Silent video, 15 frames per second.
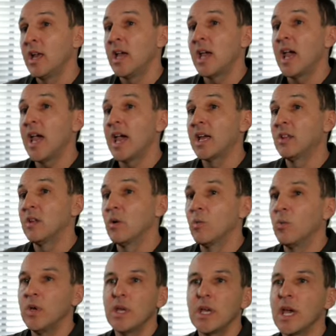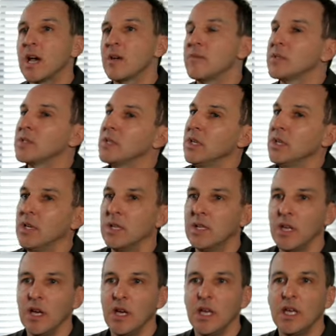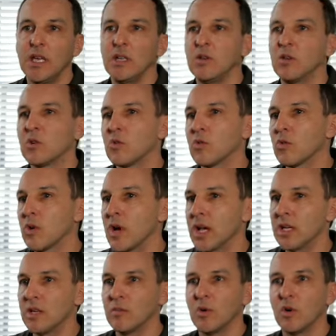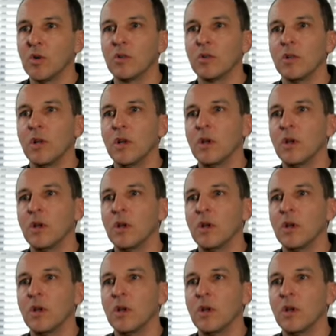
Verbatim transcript: And we have seen incredible